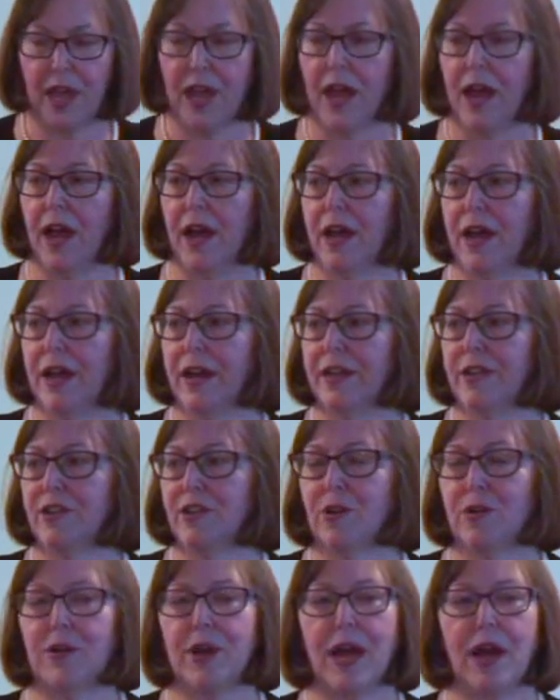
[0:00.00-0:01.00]
uh, you
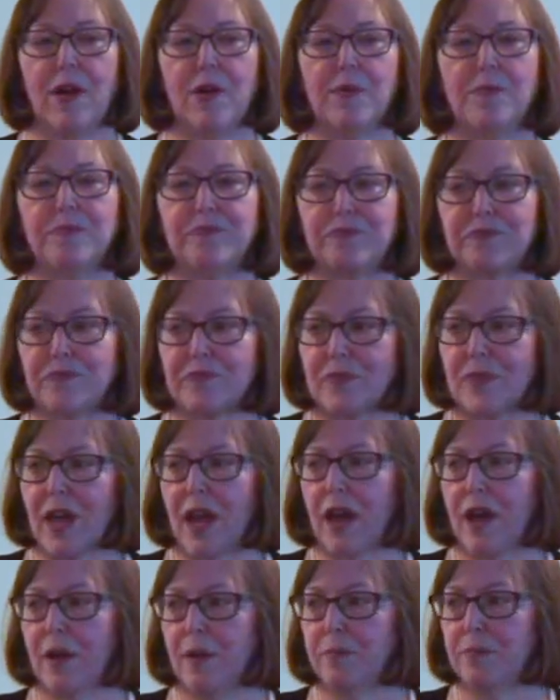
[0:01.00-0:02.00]
know, how
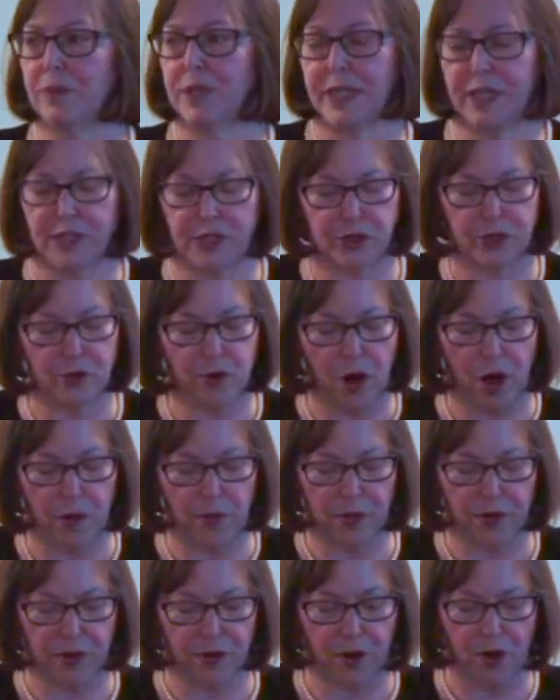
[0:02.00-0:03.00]
uh, pleased you
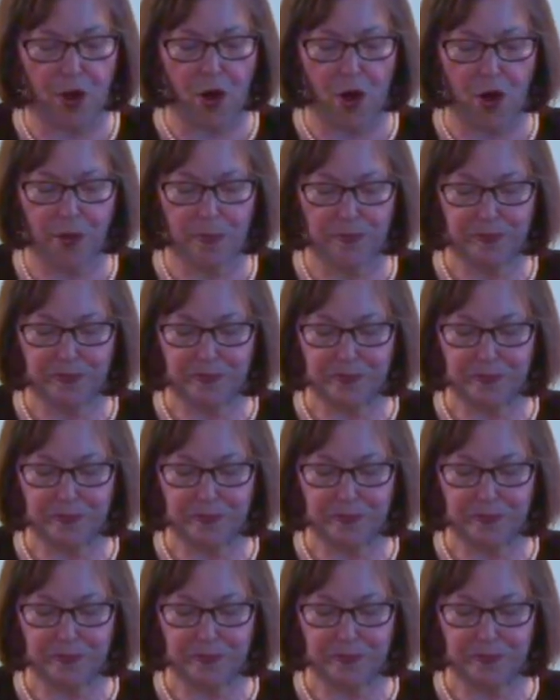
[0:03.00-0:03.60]
are with their call.